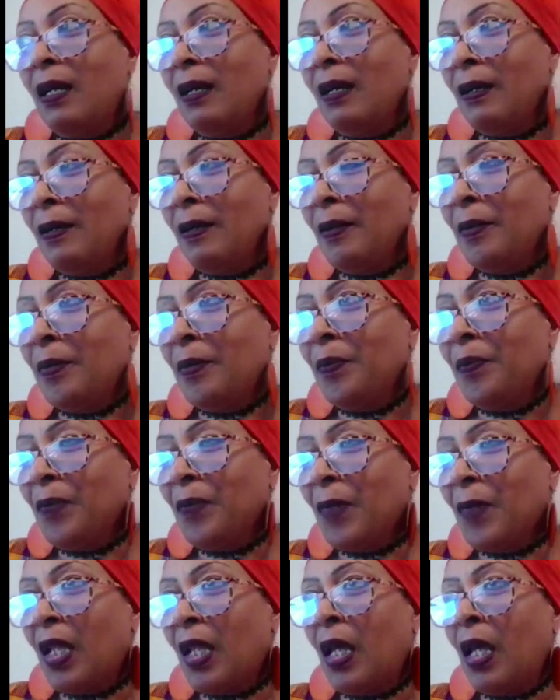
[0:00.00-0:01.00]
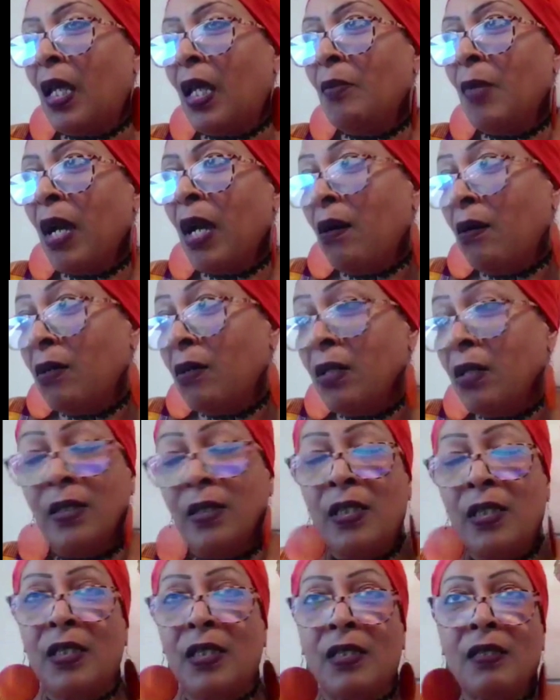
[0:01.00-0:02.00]
and my
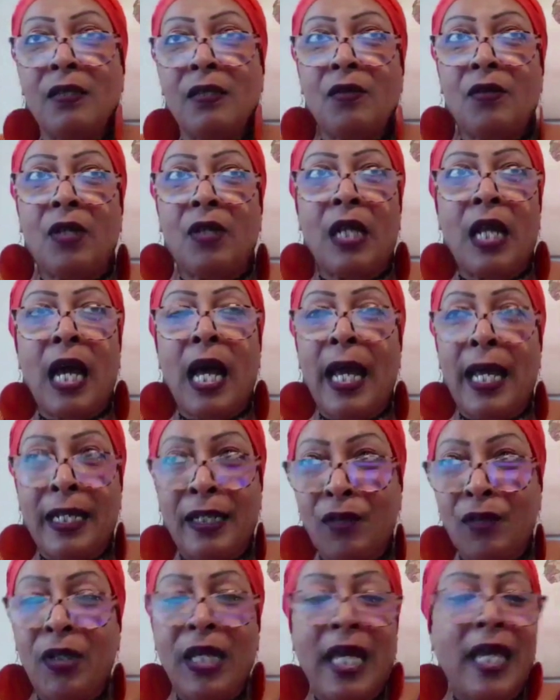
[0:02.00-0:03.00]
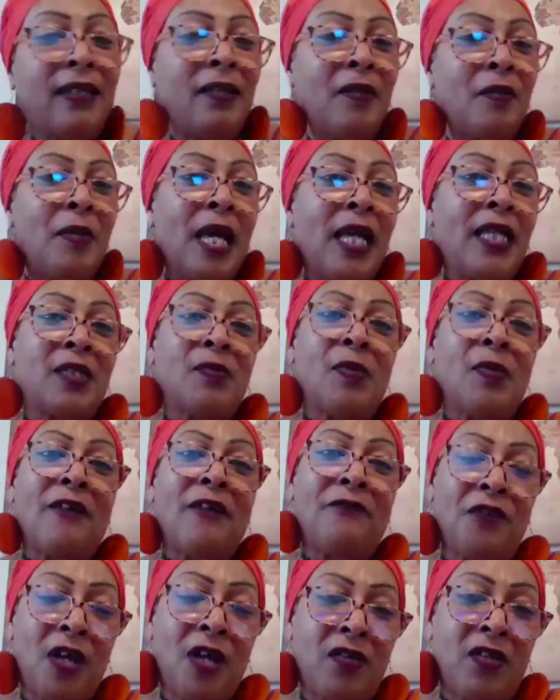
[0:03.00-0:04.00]
uncles, I look at them as
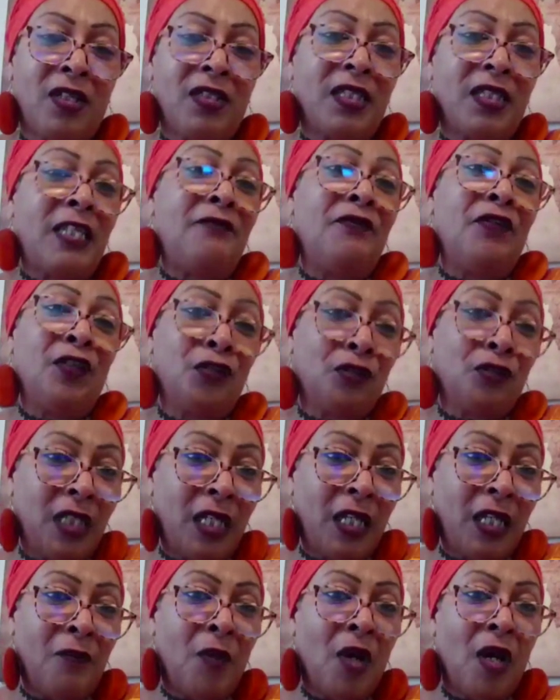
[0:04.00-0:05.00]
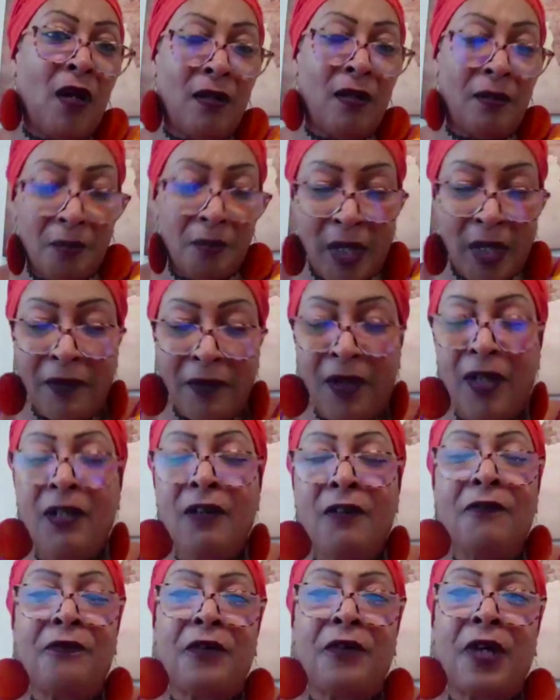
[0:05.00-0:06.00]
my fathers, even today, my
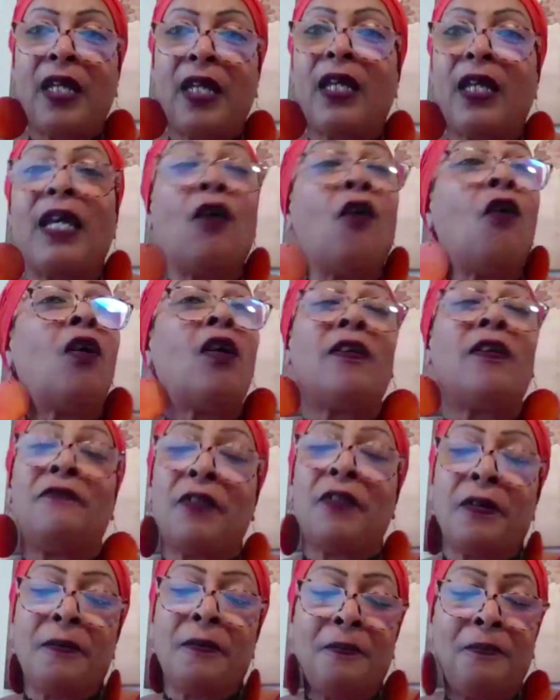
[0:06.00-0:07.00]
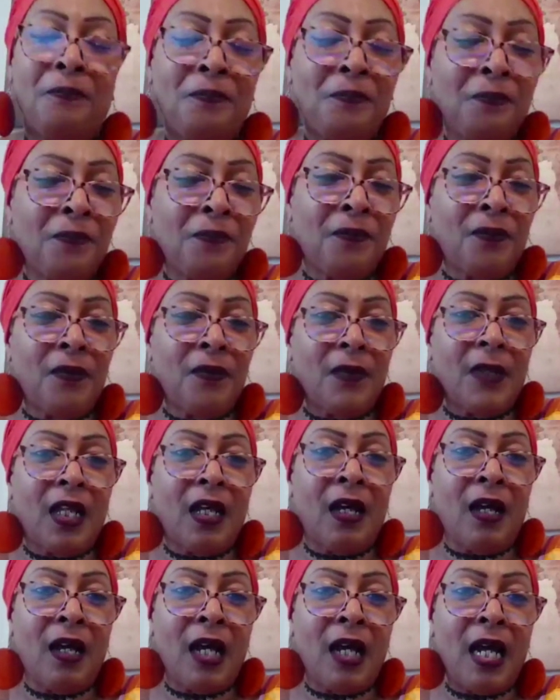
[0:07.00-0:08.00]
Uncle Frank, all of them,
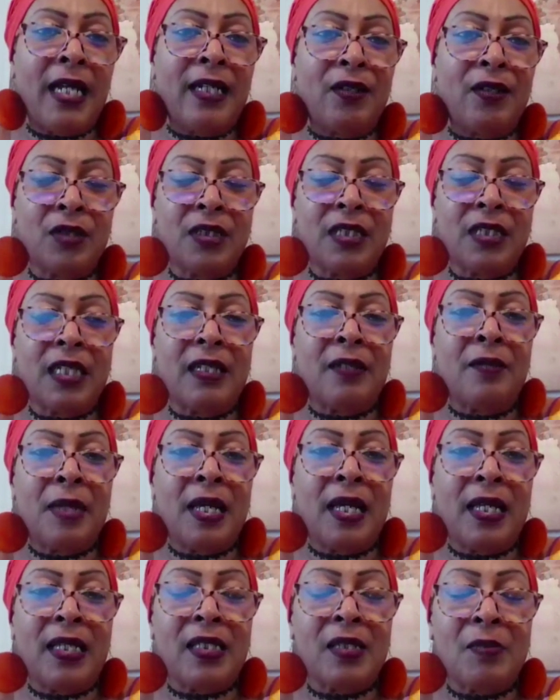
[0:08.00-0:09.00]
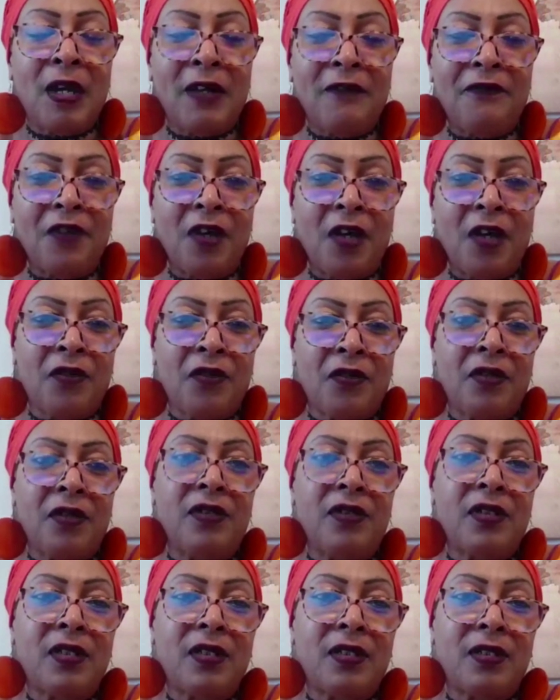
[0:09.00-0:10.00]
I looked at them as my
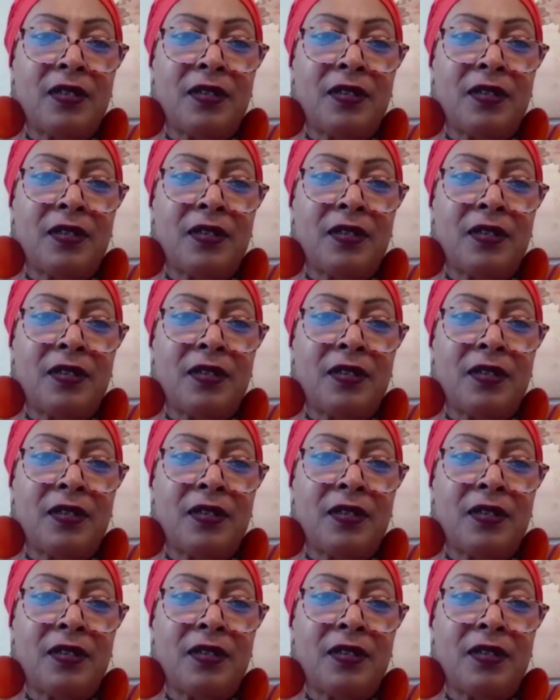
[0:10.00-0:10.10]
father,